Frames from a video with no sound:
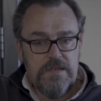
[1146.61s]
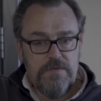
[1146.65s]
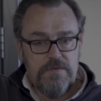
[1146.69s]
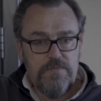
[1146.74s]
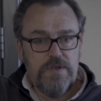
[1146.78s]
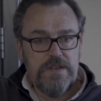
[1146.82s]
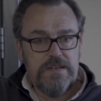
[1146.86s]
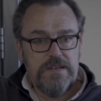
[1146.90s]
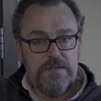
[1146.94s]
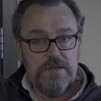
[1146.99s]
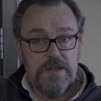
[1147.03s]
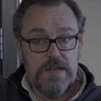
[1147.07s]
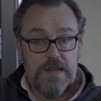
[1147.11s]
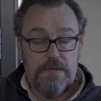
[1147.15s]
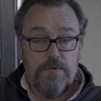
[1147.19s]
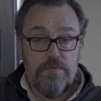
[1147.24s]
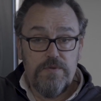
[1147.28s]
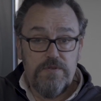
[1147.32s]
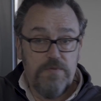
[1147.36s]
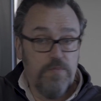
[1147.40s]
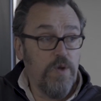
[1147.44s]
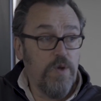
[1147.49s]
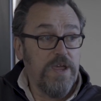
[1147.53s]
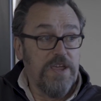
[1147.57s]

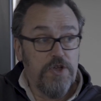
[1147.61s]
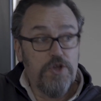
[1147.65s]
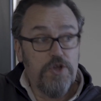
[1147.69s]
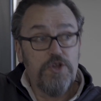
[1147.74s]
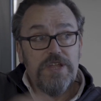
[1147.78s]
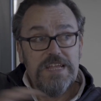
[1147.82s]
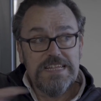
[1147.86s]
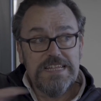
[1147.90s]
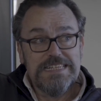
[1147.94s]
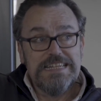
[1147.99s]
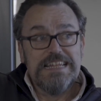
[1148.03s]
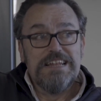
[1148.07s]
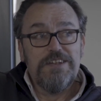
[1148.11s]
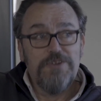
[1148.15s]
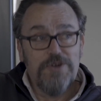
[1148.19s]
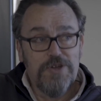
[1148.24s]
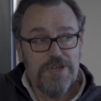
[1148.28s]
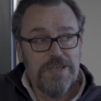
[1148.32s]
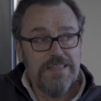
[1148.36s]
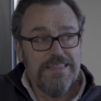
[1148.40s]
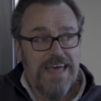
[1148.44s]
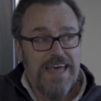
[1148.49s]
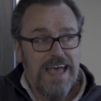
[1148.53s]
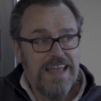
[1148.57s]
we could easily
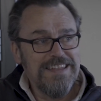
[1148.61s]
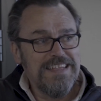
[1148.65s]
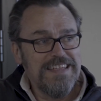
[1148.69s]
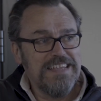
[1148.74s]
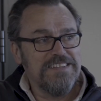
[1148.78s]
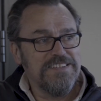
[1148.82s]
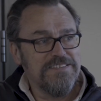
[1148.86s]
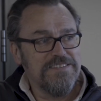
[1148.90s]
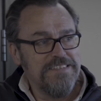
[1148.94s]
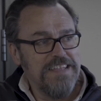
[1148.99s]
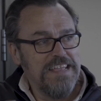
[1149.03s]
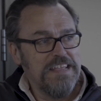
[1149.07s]
look at that in